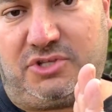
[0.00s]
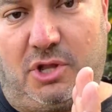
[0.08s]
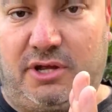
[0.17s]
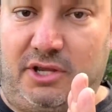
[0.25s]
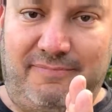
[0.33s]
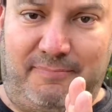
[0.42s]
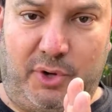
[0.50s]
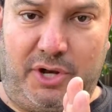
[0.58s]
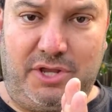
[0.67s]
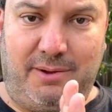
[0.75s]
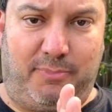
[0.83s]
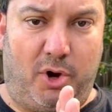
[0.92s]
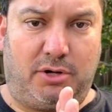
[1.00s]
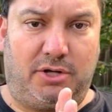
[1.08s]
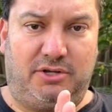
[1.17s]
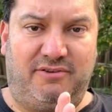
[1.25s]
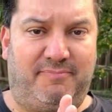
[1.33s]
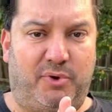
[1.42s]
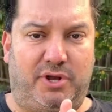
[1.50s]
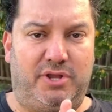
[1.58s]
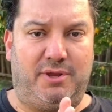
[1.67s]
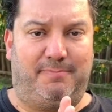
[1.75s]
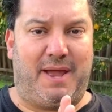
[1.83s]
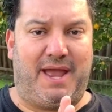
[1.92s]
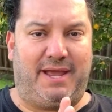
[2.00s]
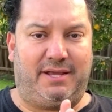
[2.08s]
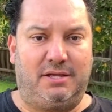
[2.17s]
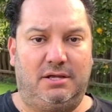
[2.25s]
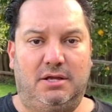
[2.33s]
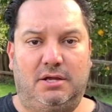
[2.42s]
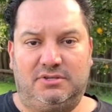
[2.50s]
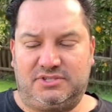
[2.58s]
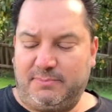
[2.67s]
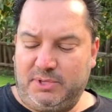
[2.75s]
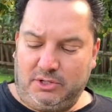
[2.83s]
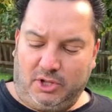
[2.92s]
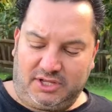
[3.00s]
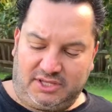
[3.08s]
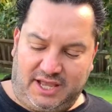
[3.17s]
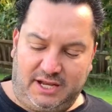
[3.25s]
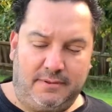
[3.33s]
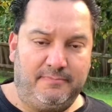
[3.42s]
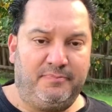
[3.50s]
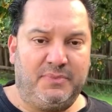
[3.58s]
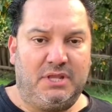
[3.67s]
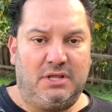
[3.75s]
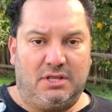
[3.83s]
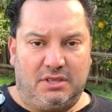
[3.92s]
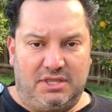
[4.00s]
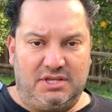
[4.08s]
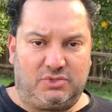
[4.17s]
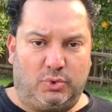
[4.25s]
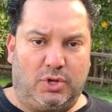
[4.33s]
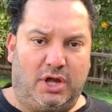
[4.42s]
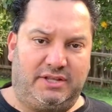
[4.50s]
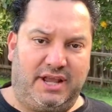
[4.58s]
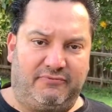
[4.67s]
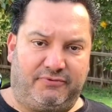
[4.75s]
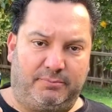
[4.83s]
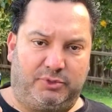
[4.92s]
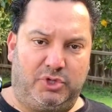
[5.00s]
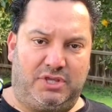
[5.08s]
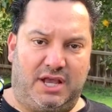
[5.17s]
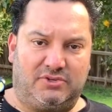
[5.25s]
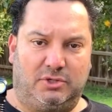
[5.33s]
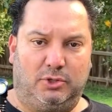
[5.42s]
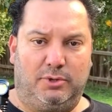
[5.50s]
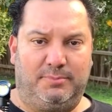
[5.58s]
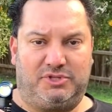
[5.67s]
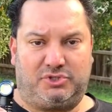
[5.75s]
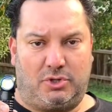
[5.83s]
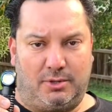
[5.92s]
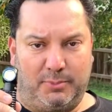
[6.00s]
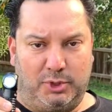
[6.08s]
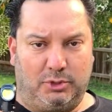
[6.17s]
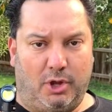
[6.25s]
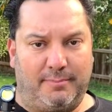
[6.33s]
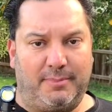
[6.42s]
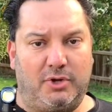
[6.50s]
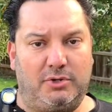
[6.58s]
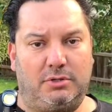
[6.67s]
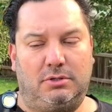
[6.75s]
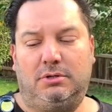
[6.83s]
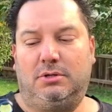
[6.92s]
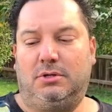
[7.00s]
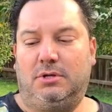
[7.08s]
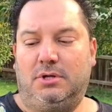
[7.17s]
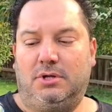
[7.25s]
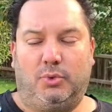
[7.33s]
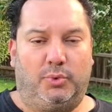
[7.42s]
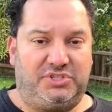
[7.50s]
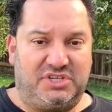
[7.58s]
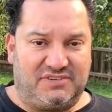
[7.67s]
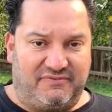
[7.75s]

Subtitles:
like you put it in your pocket, you put it in your bag, something like that, this will go down from 2000 lumens to the moonlight mode, which is a